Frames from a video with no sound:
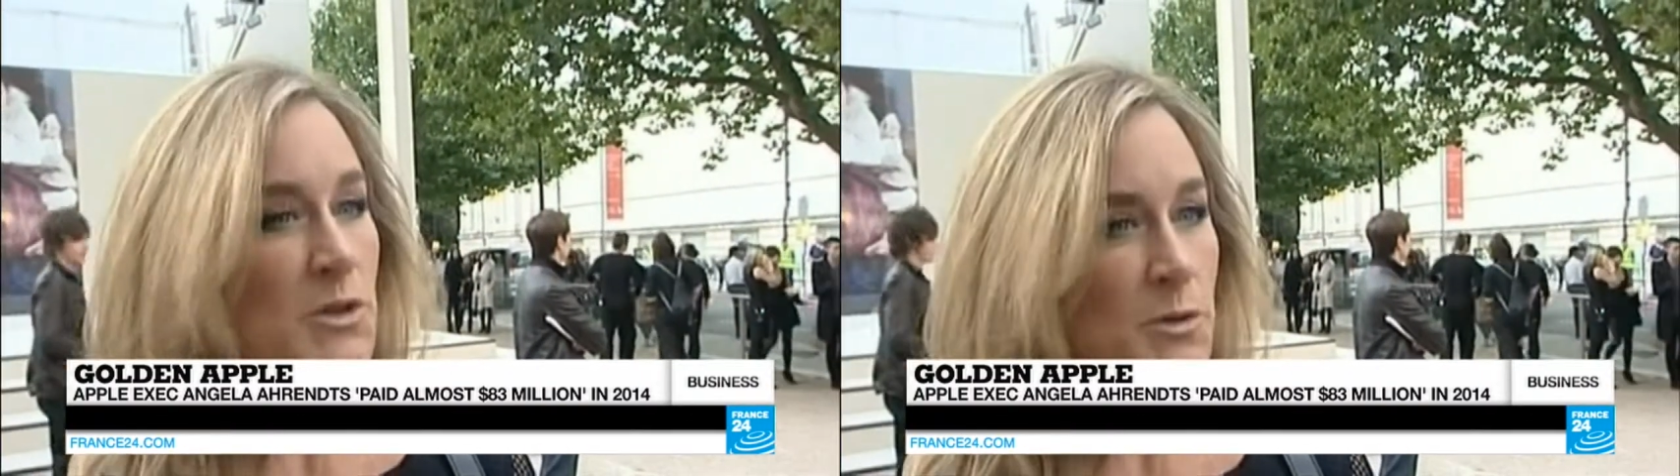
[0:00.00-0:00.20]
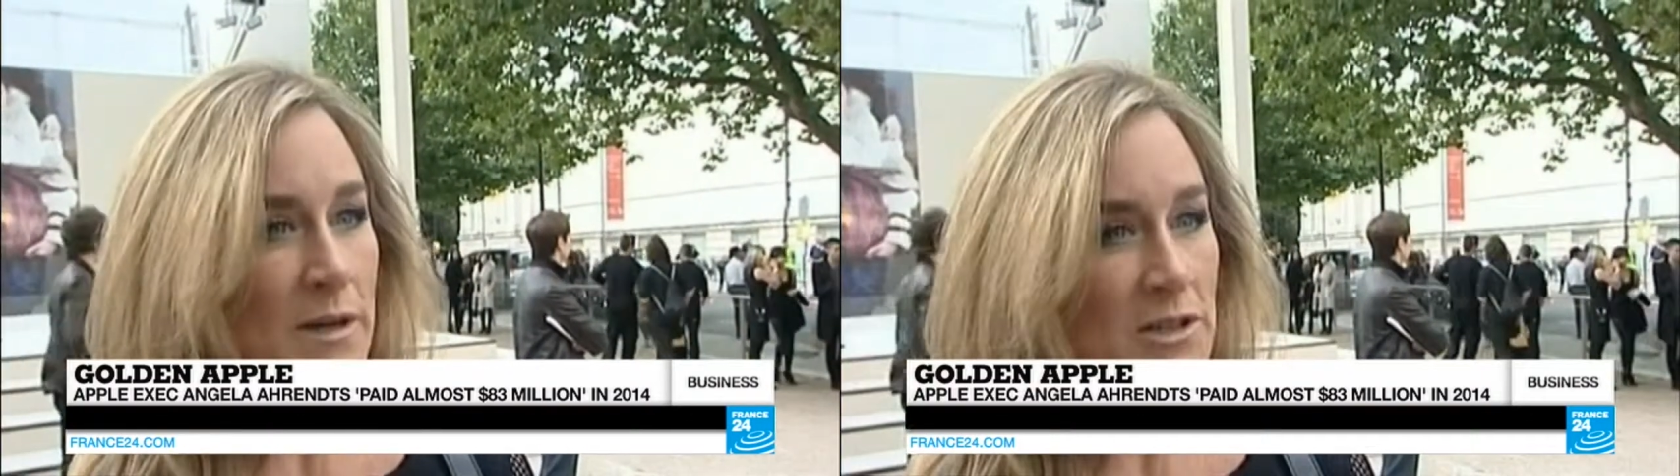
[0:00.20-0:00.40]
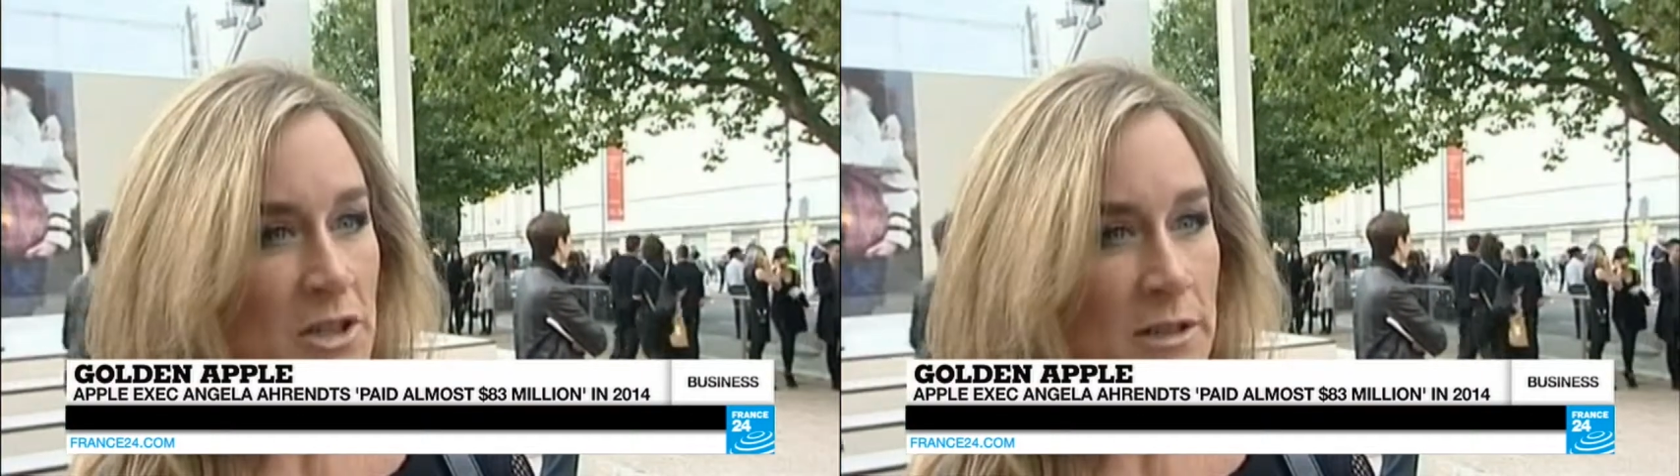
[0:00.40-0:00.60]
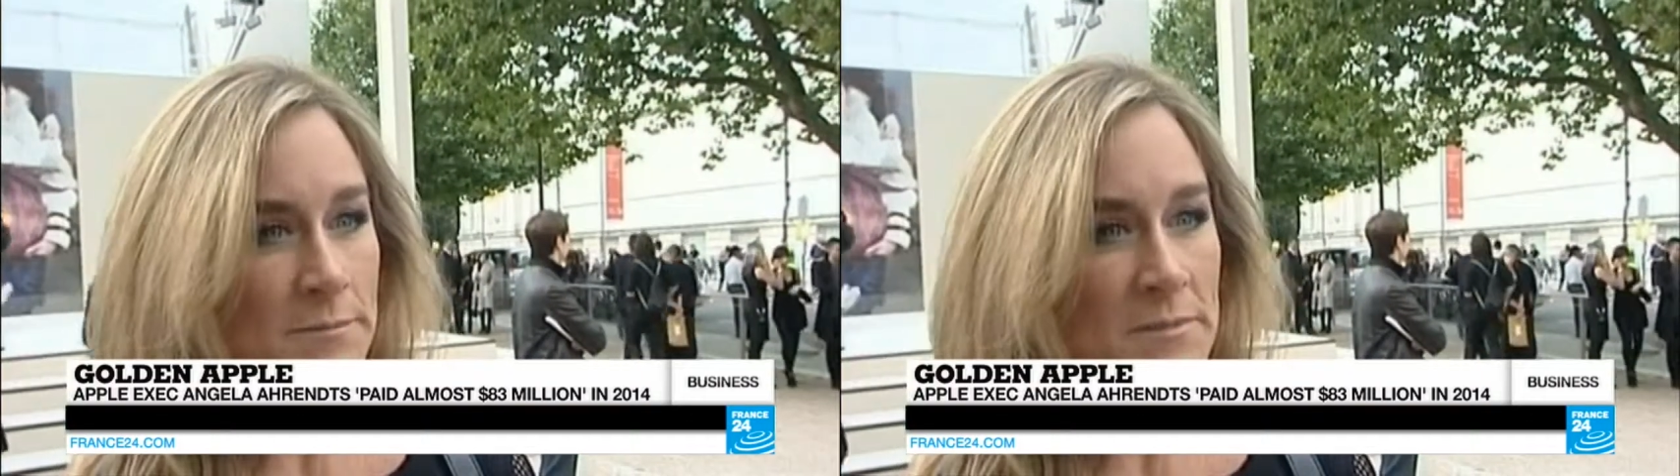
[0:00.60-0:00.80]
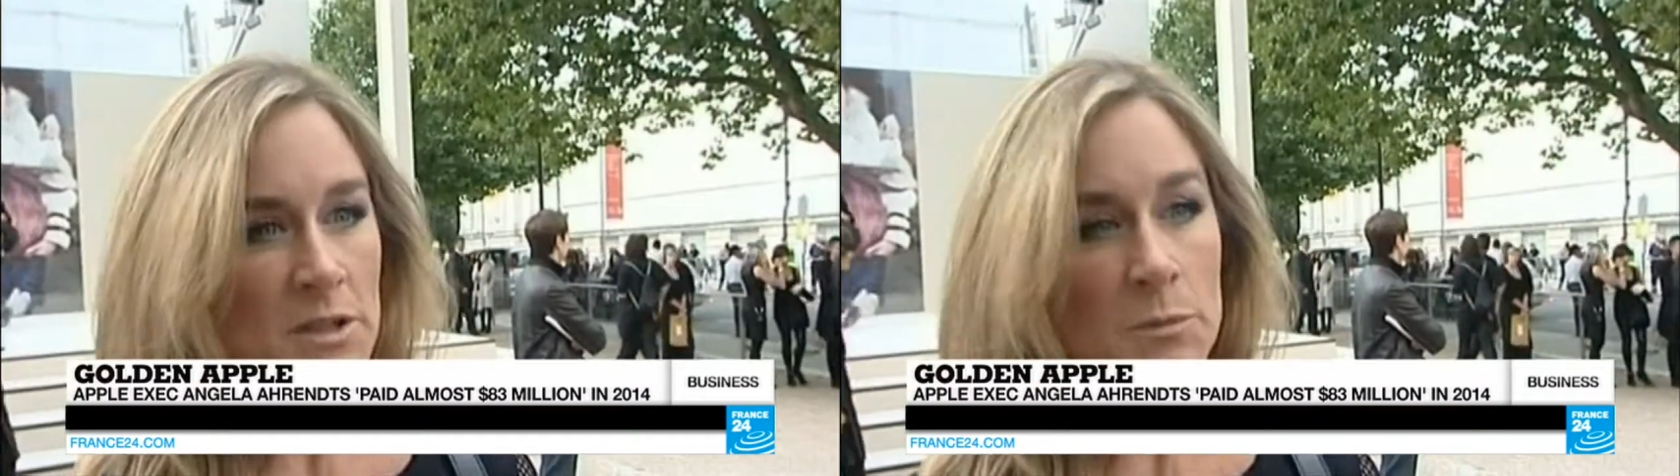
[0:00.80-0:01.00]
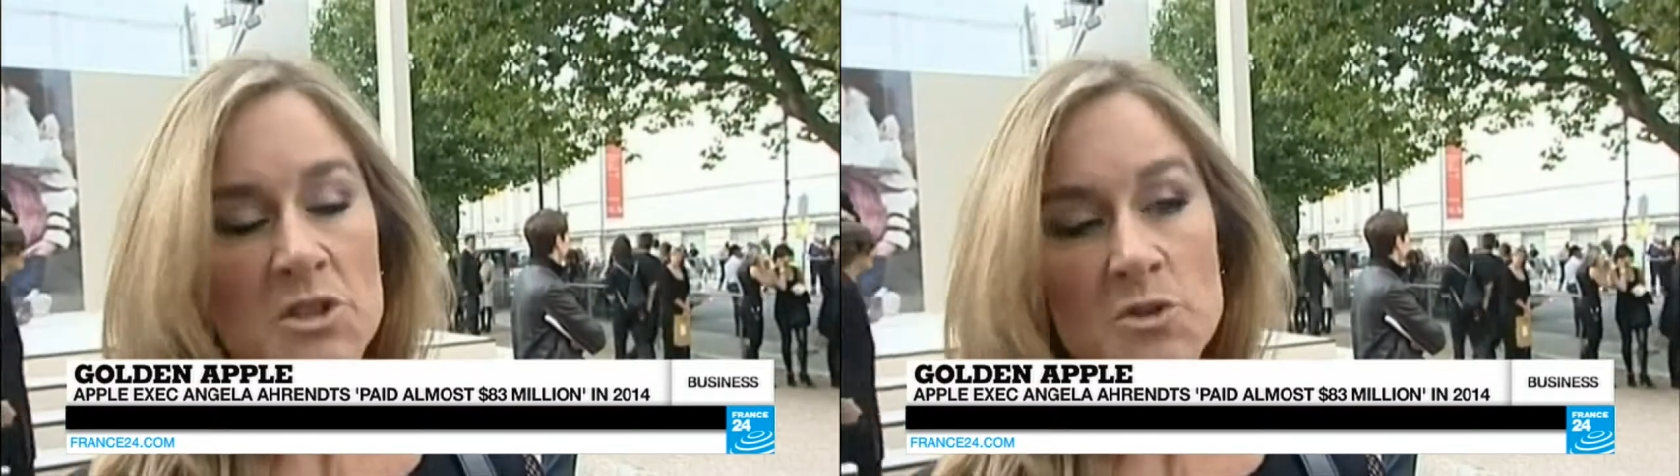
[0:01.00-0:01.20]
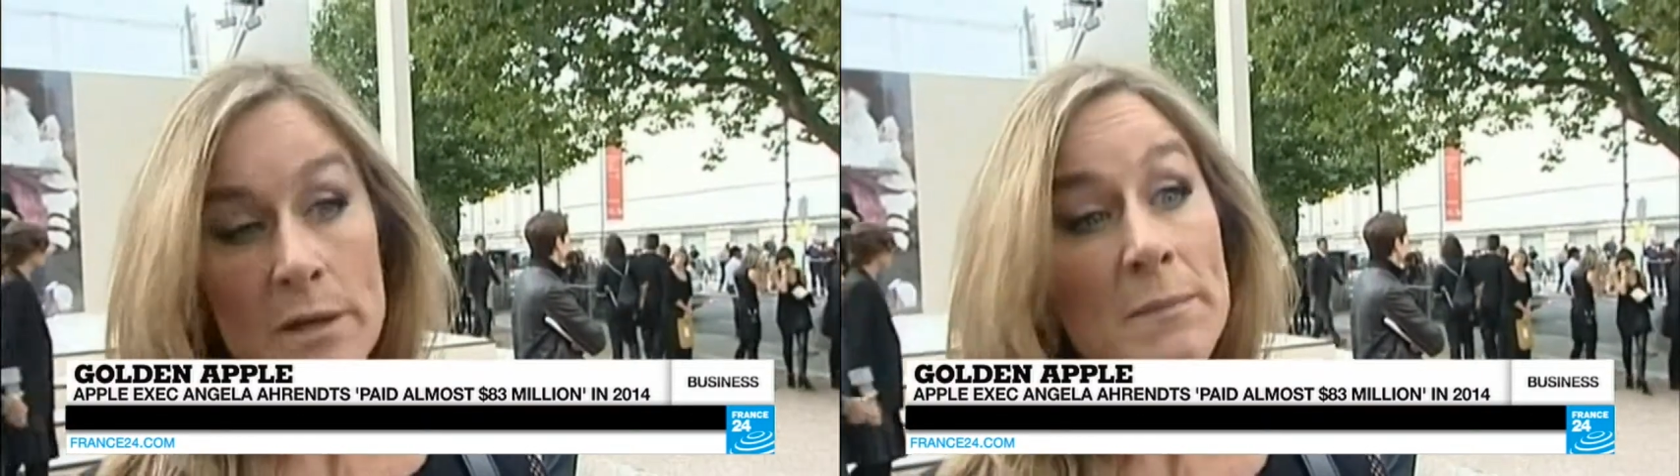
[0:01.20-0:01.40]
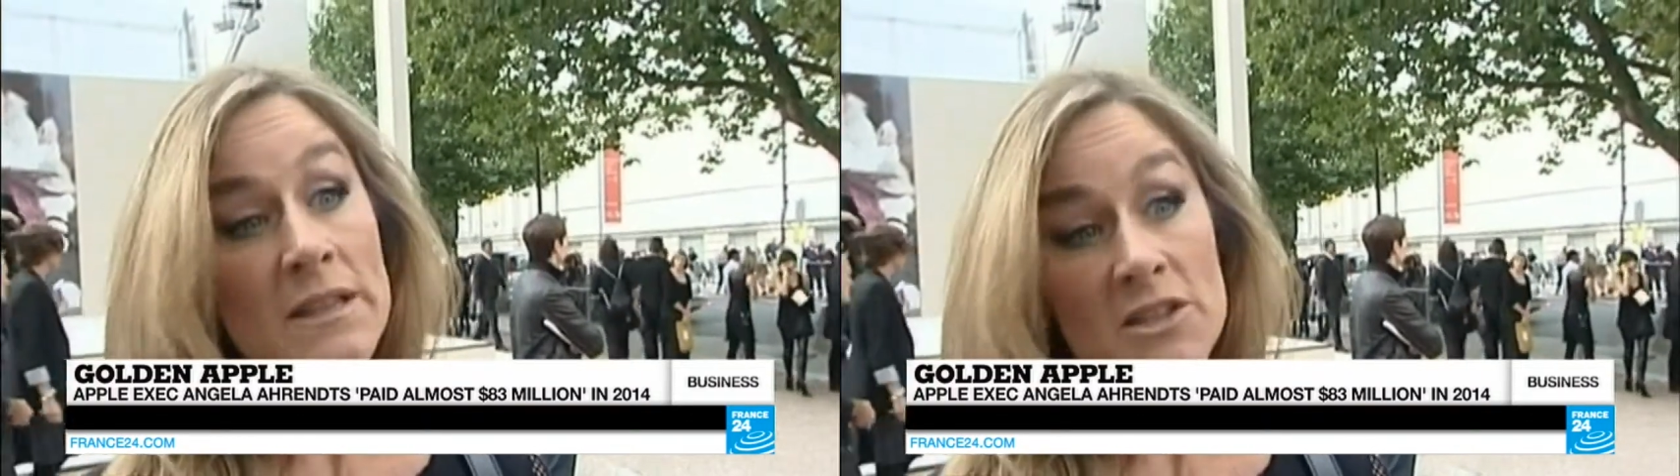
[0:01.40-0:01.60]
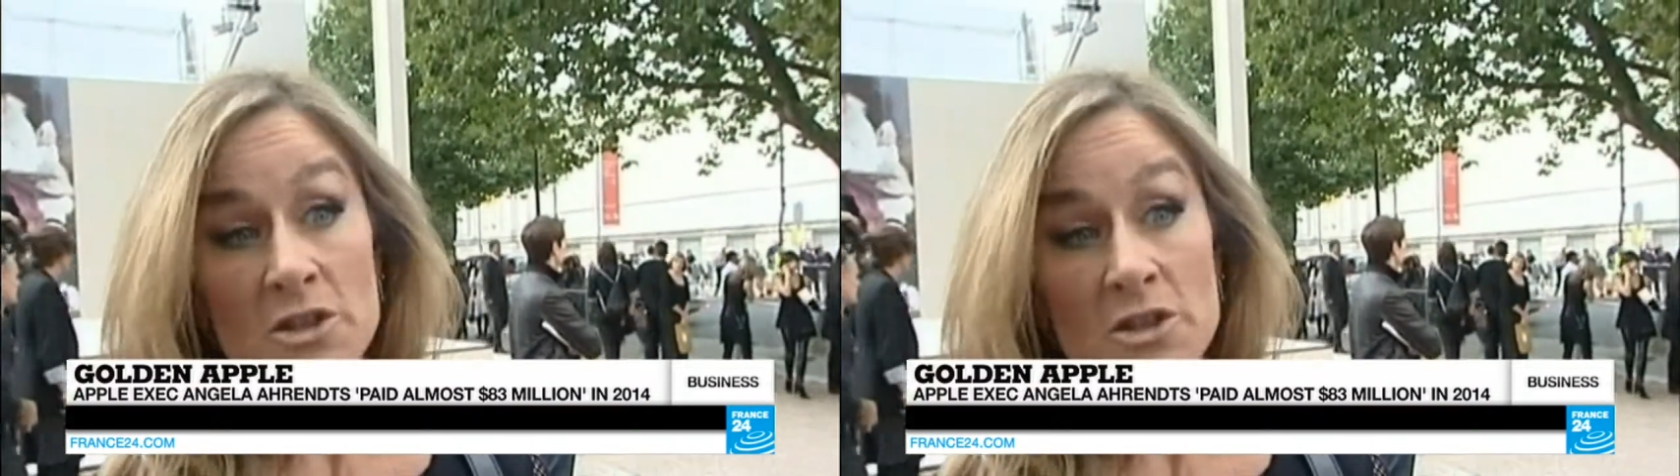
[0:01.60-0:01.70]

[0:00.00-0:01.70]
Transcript: CEO of publicly